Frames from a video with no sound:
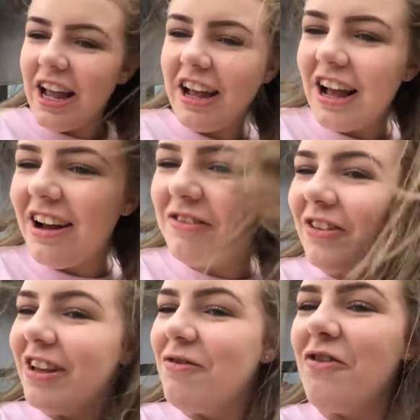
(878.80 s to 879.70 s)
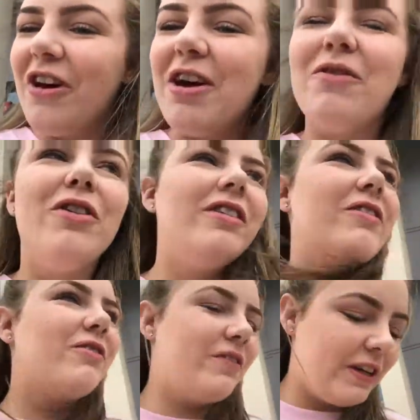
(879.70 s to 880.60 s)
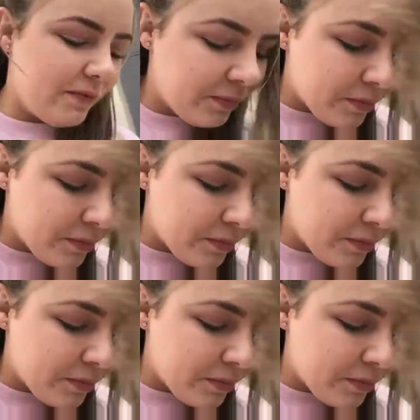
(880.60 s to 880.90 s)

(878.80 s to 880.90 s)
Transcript: and we'll live with it. We'll live with it.